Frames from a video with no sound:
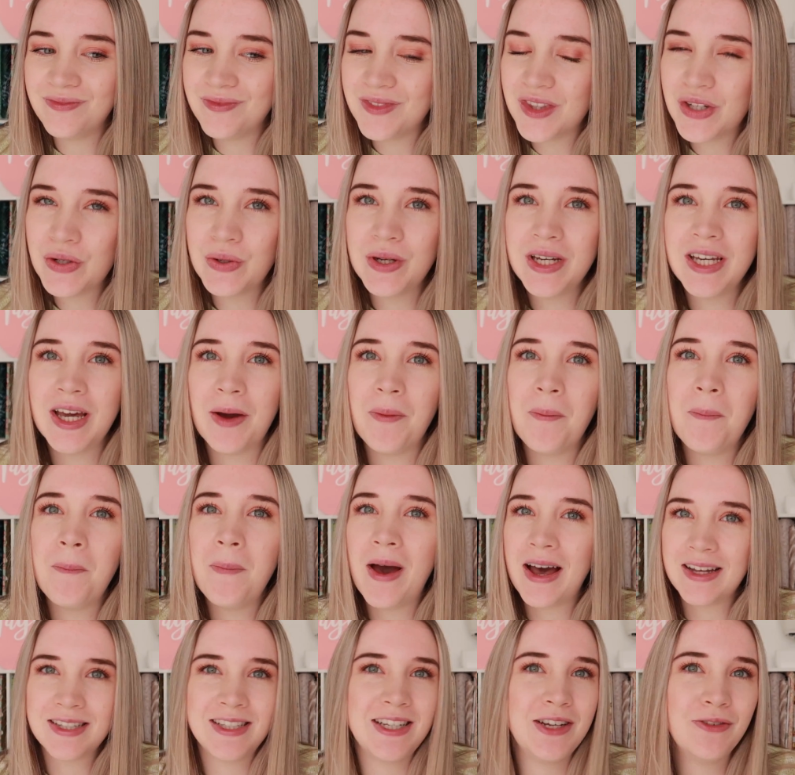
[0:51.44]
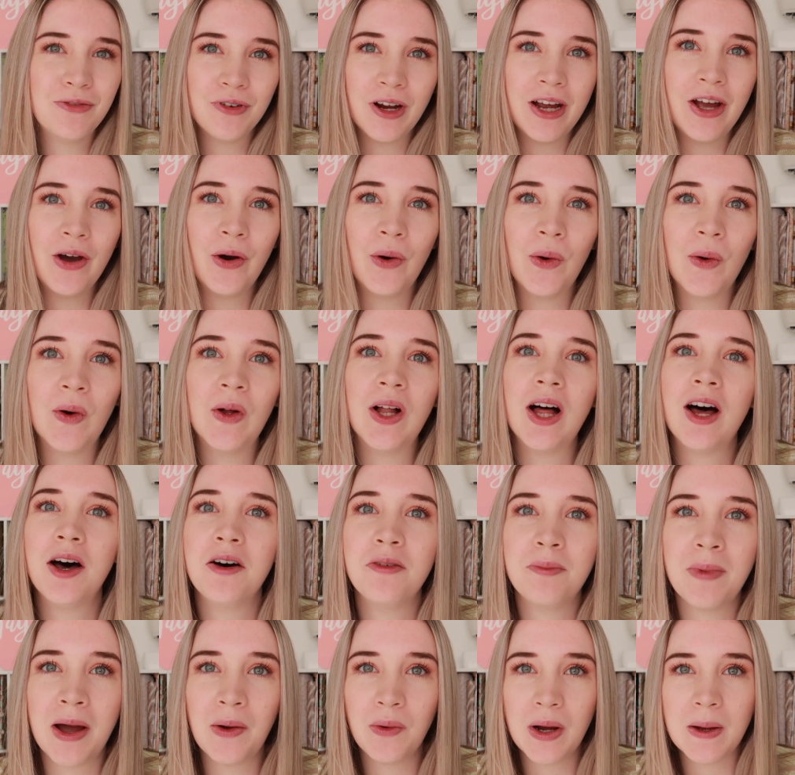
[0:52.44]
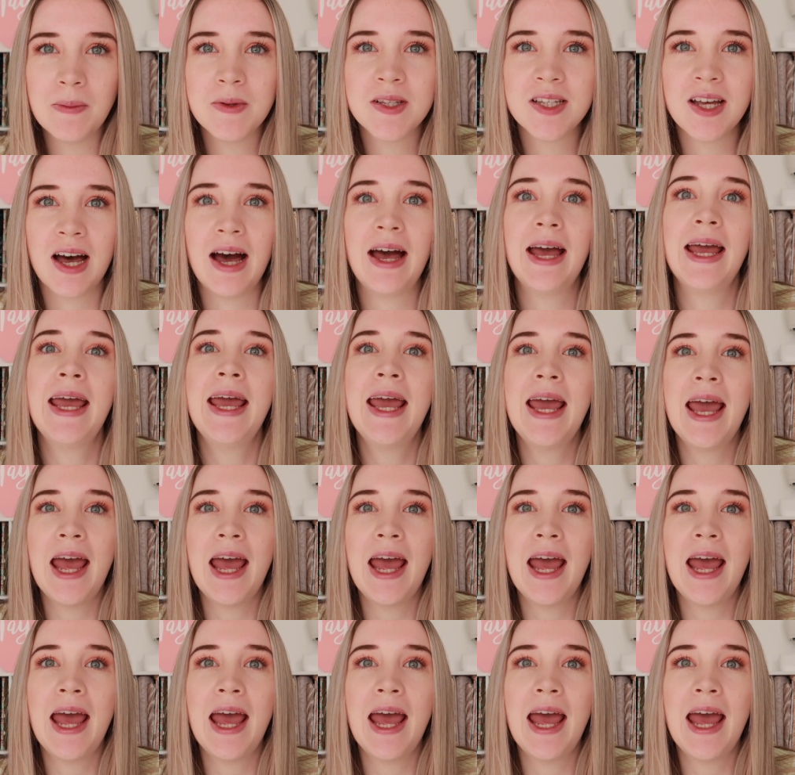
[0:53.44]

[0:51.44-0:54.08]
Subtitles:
doing a massive rehaul of my website